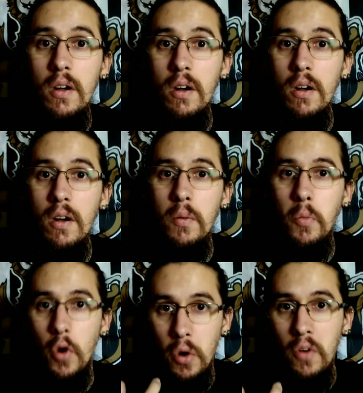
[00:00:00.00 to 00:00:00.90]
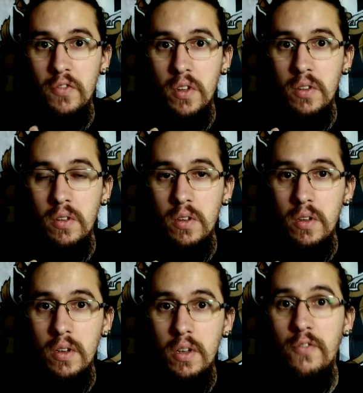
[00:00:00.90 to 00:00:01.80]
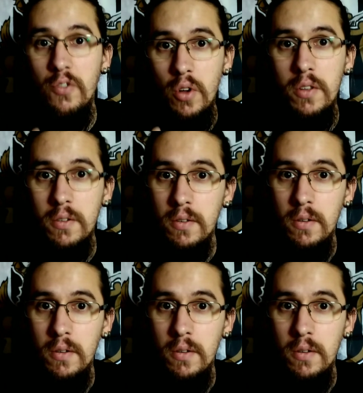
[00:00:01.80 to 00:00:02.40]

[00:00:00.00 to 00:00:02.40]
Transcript: uh, more often, if not